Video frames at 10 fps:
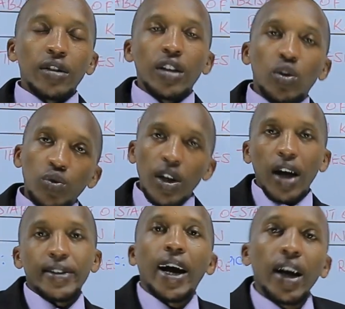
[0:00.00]
They could
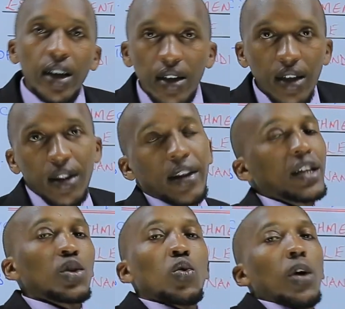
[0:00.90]
attack
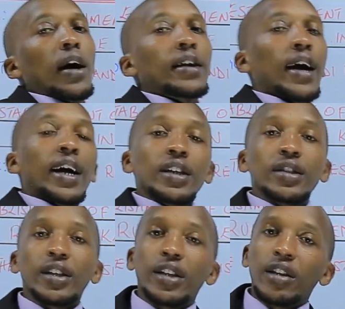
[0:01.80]
then go and hide
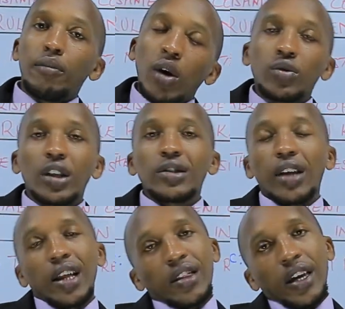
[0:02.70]
in the mountains
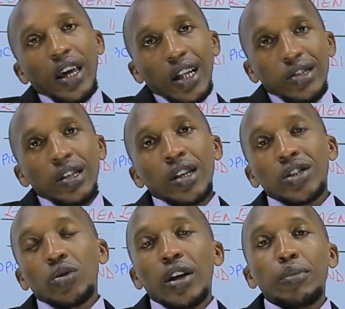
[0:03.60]
and the hills.
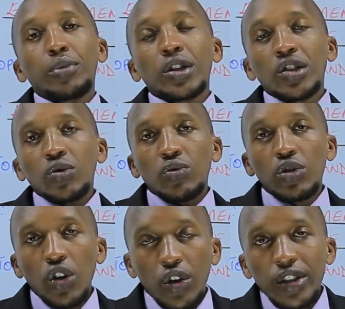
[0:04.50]
So the British
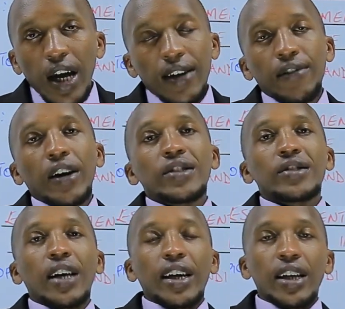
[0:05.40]
could not
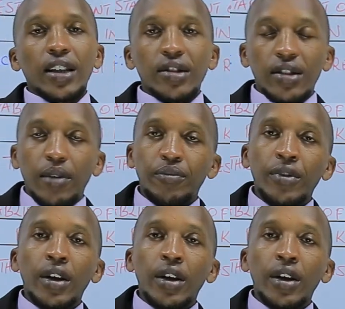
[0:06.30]
advance against them.